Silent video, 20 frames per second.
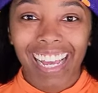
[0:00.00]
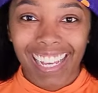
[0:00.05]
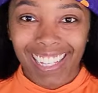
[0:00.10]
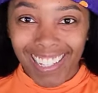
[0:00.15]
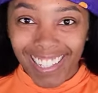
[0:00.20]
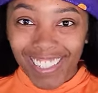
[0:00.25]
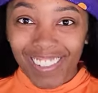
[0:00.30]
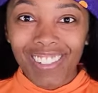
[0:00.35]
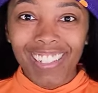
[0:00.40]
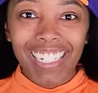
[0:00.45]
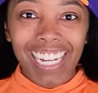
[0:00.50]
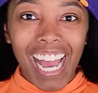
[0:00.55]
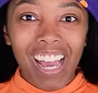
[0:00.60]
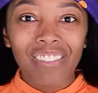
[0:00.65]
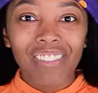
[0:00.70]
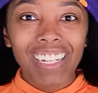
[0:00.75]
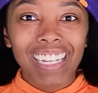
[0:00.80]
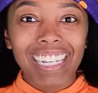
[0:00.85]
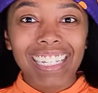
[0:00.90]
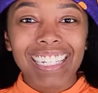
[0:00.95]
and you know what
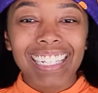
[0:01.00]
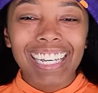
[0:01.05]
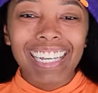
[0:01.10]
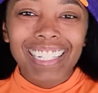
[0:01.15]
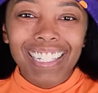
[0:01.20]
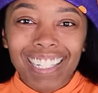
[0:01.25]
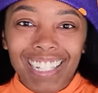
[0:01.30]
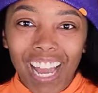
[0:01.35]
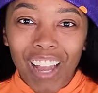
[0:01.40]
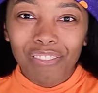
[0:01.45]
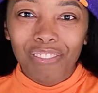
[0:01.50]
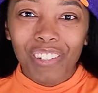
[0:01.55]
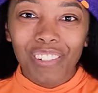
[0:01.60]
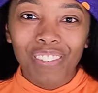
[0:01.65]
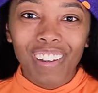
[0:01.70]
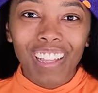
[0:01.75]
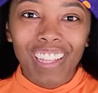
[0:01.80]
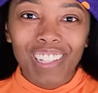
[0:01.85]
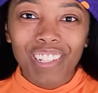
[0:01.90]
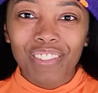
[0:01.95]
time it is. It's time for
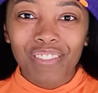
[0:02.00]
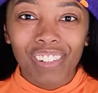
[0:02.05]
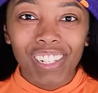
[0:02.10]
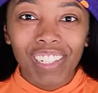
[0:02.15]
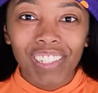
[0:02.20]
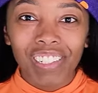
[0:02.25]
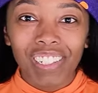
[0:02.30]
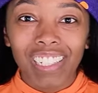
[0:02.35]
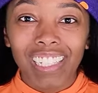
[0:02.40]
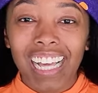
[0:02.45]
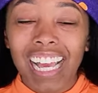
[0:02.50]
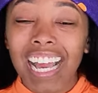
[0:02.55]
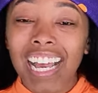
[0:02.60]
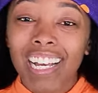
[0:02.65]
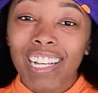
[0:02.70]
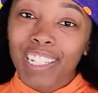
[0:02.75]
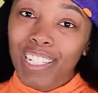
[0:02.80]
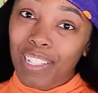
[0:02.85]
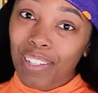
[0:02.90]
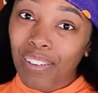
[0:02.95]
Rella's Riddle.
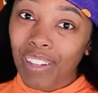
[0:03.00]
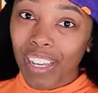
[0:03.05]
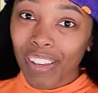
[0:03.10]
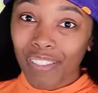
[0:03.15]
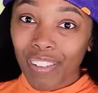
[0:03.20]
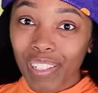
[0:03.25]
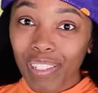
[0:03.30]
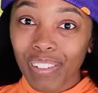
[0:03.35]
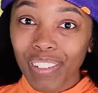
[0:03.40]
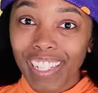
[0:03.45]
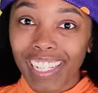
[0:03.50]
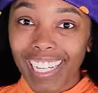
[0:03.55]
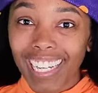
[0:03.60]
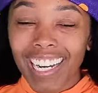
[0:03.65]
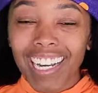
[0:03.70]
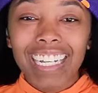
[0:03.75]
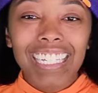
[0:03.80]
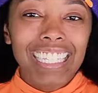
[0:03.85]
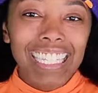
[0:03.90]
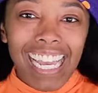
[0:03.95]
So if you're new
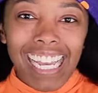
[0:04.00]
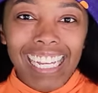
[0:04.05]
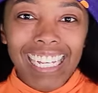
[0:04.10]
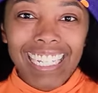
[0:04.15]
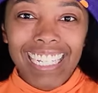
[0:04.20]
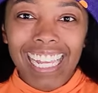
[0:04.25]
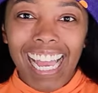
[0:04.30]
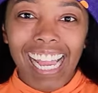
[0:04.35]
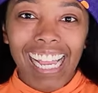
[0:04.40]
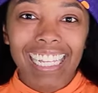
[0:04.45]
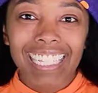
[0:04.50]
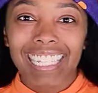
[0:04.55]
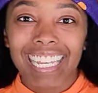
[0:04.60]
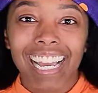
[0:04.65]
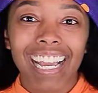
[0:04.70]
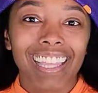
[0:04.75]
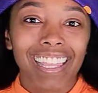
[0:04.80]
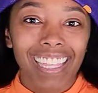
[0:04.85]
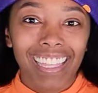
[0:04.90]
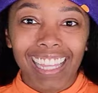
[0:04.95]
here, take a second to
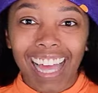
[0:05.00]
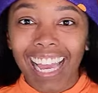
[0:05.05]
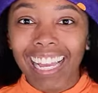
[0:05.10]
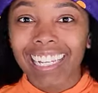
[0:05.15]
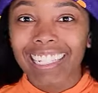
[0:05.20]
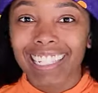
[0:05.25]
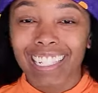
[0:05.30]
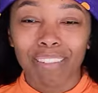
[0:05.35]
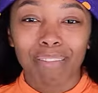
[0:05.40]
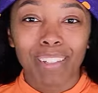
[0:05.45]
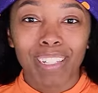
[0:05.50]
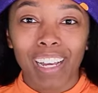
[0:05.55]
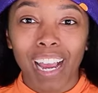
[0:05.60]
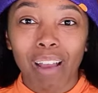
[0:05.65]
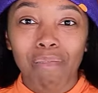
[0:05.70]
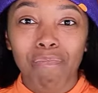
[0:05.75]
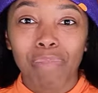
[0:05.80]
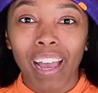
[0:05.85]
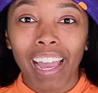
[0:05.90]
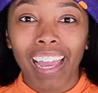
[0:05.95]
hit the like and
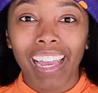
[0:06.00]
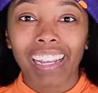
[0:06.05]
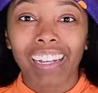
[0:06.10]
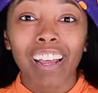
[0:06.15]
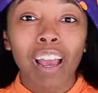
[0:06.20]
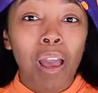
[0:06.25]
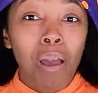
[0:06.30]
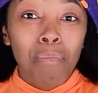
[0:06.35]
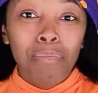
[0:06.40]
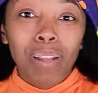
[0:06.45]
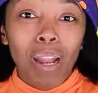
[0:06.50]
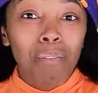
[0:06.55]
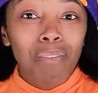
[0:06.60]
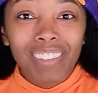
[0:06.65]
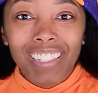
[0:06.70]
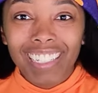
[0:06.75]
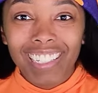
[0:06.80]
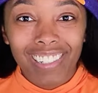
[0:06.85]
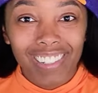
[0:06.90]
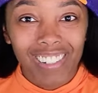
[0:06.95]
subscribe button, but I'm gonna
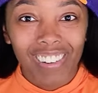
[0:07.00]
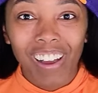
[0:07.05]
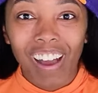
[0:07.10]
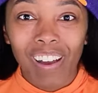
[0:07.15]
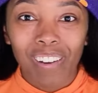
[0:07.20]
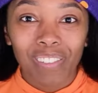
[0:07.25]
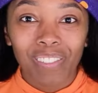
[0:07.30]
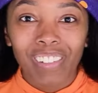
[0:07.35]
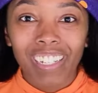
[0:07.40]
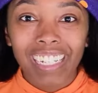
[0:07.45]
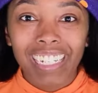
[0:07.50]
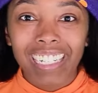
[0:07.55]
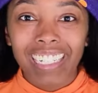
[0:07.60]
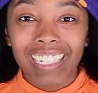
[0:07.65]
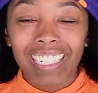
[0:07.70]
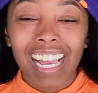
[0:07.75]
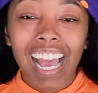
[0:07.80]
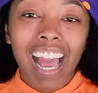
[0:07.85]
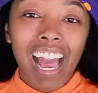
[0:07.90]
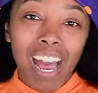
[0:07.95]
let you know how it
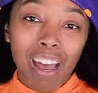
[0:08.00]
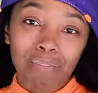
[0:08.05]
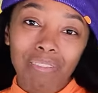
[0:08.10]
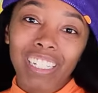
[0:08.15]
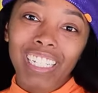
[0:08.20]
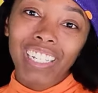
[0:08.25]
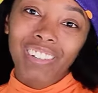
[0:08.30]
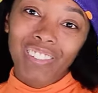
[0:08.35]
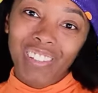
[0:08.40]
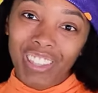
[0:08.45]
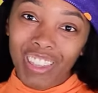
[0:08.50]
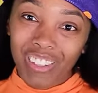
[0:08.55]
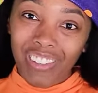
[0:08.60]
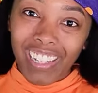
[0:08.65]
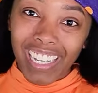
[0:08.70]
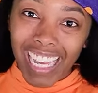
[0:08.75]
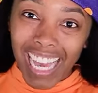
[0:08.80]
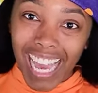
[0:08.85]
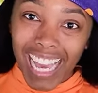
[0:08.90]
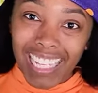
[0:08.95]
works. I'm gonna give you
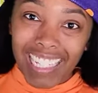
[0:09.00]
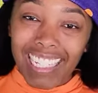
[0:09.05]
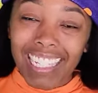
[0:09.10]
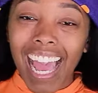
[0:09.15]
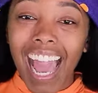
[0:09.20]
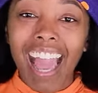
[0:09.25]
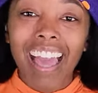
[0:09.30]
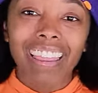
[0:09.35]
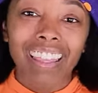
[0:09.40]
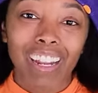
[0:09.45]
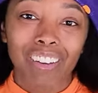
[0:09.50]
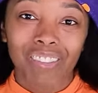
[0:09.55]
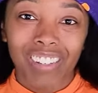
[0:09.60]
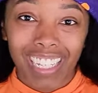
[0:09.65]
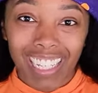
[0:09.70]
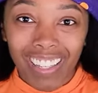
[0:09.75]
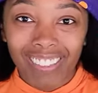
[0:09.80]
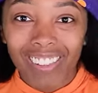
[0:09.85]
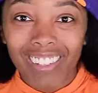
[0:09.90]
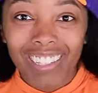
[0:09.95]
three hints, and then I'm gonna
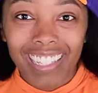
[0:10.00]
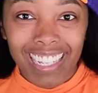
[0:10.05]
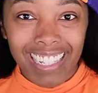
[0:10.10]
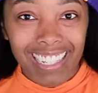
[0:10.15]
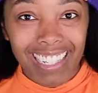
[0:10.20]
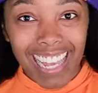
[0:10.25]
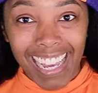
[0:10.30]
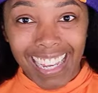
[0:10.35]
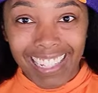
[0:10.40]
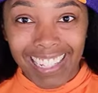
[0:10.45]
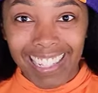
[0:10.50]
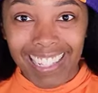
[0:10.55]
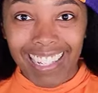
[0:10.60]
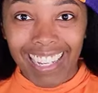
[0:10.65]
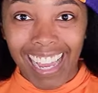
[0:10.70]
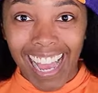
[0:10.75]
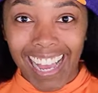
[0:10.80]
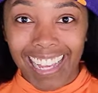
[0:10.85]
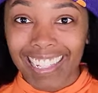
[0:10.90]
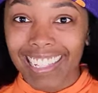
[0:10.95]
give you ten seconds to
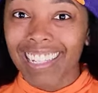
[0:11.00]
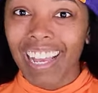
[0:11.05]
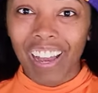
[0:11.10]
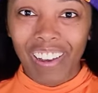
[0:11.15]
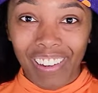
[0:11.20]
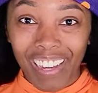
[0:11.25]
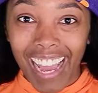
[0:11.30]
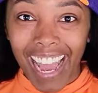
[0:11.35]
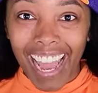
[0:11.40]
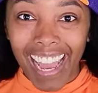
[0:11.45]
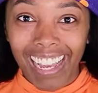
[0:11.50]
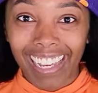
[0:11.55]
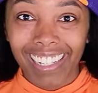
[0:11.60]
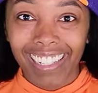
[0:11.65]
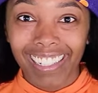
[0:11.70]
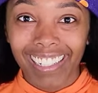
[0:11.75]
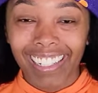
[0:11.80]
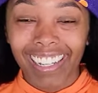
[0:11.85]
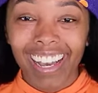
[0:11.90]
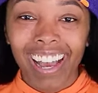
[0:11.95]
guess, okay?
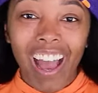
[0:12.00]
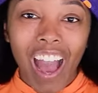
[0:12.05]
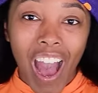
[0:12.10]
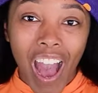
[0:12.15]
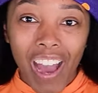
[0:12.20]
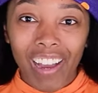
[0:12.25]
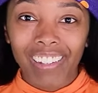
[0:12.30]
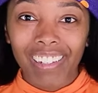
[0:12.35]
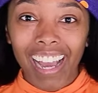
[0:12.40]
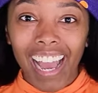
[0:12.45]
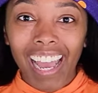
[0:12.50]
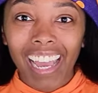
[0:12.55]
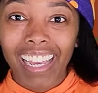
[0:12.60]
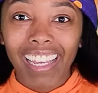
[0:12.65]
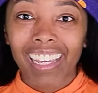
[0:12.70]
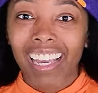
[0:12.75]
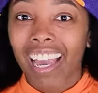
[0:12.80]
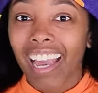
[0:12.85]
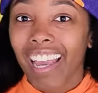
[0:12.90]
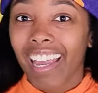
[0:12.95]
All
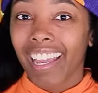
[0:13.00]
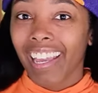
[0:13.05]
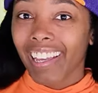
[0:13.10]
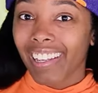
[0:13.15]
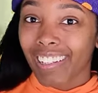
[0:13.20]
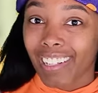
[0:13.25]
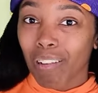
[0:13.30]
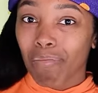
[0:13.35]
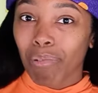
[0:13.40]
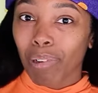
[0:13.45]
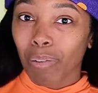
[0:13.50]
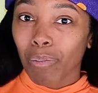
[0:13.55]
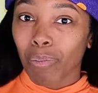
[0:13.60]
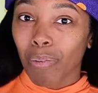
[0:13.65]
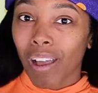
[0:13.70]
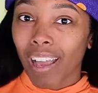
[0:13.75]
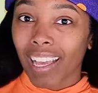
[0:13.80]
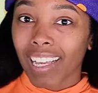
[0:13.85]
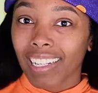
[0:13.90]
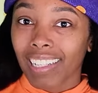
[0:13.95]
right, hint number
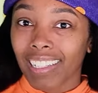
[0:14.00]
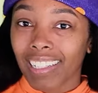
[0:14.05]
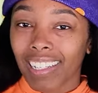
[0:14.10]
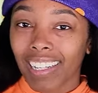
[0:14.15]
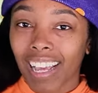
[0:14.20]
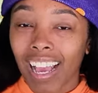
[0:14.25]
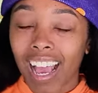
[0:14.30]
one.